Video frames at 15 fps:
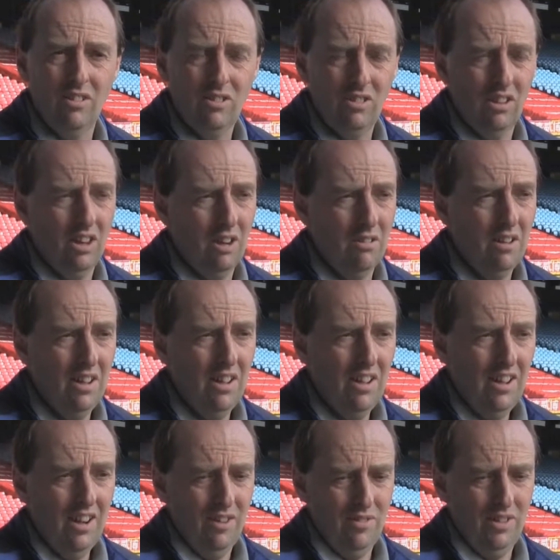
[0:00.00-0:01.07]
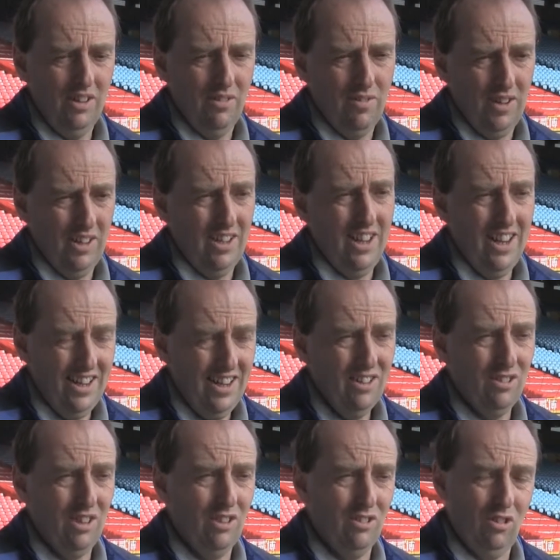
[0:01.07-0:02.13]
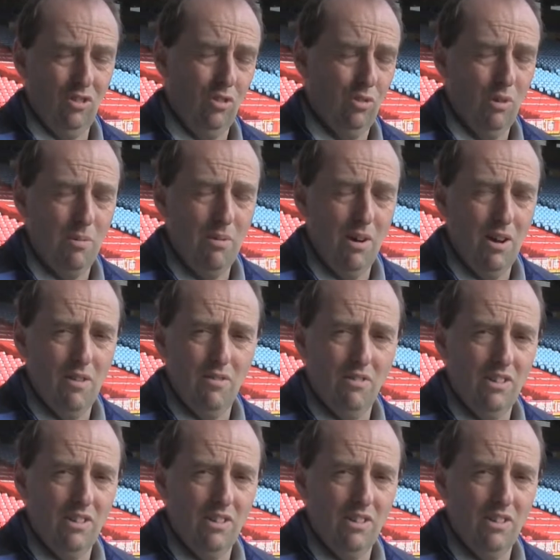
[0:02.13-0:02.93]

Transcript: So I find it is easy to swap over,